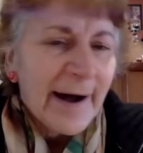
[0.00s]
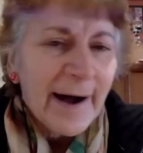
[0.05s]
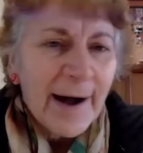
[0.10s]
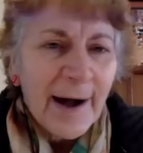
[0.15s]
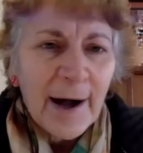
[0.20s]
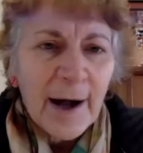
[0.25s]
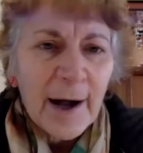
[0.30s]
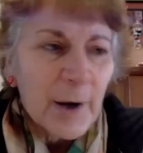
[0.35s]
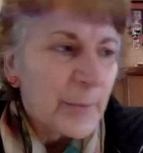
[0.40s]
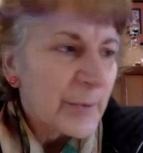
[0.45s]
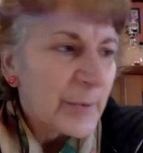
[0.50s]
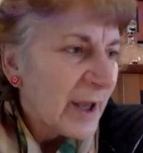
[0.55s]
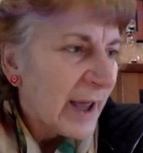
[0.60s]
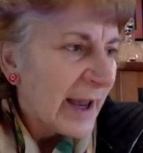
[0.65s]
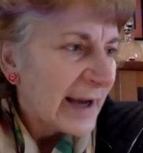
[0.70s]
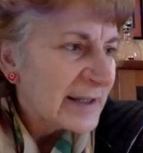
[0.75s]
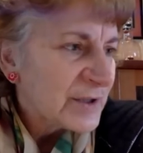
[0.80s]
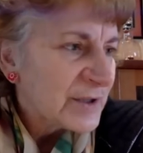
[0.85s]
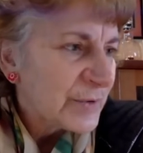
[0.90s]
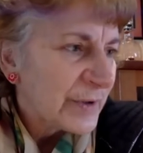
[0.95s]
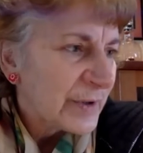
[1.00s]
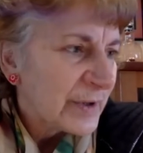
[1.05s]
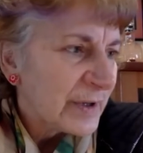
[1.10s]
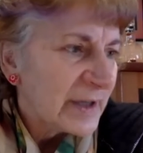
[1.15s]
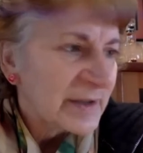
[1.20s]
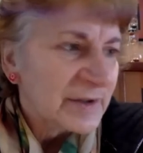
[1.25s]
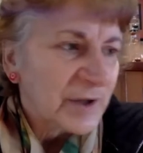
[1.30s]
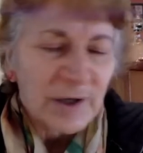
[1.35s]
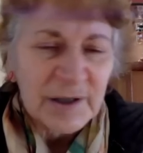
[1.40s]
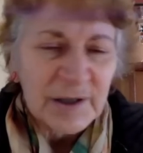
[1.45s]
I would like to
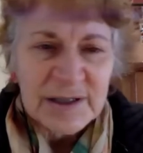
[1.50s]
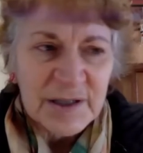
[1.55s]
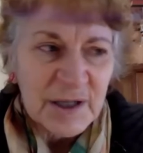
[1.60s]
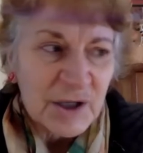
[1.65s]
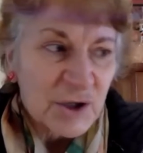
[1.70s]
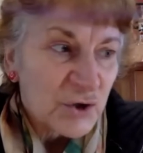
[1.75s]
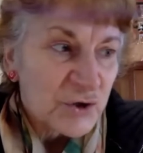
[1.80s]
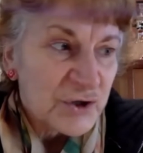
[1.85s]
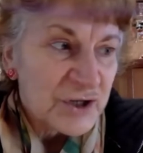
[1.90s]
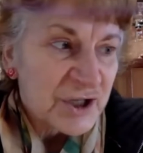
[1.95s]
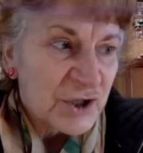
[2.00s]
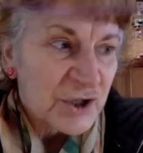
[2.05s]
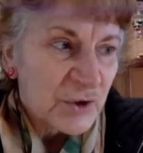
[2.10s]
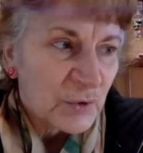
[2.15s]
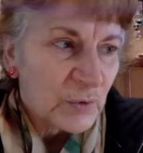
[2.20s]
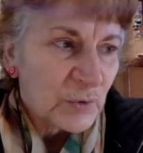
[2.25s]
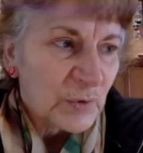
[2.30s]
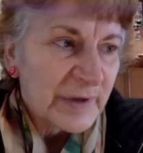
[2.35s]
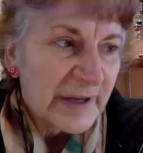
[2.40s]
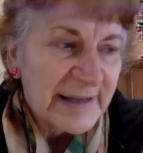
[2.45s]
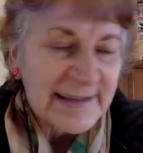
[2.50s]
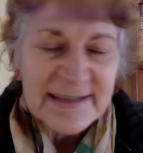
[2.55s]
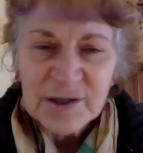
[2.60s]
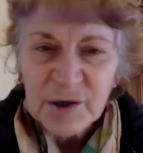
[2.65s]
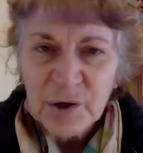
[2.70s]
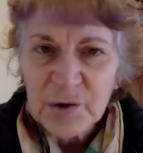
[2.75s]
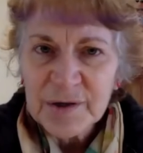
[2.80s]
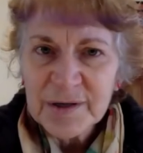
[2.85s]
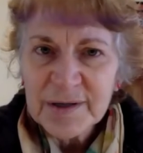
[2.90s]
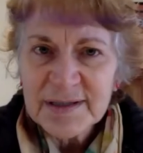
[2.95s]
acknowledge the traditional
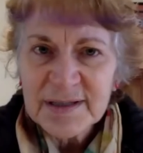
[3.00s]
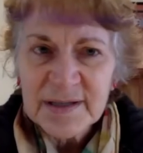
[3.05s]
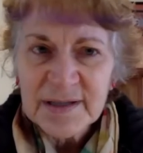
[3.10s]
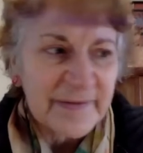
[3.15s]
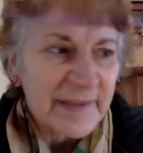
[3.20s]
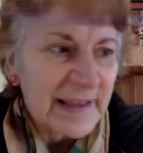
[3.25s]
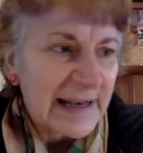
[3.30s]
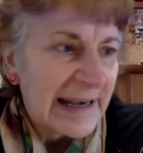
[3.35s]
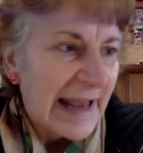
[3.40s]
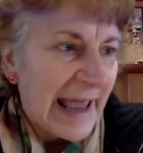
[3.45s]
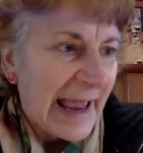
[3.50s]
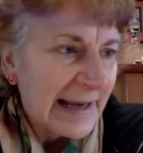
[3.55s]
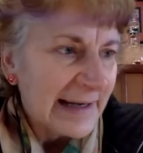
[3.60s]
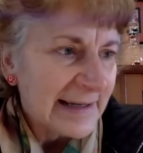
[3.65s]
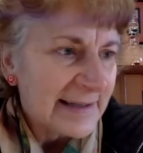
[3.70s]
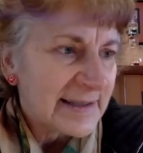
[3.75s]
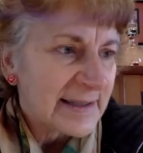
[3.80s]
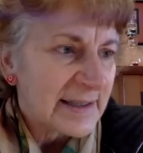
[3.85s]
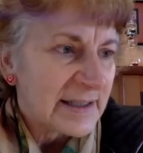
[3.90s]
custodians of the land,